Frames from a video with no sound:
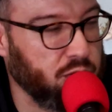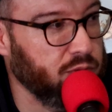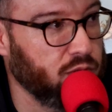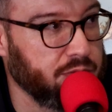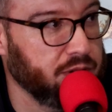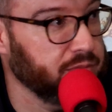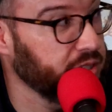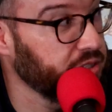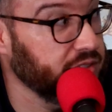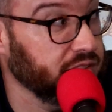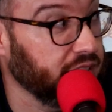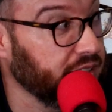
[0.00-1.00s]
sweet woman, but
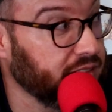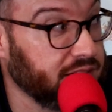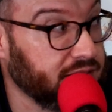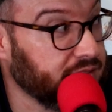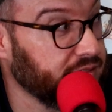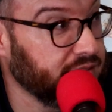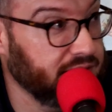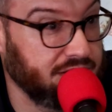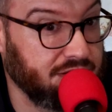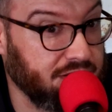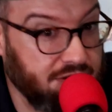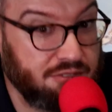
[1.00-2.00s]
she's like,
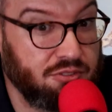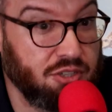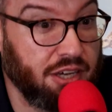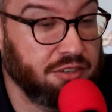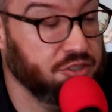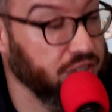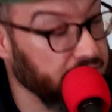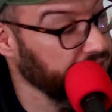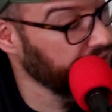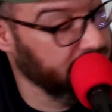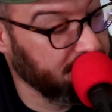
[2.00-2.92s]
talking shit?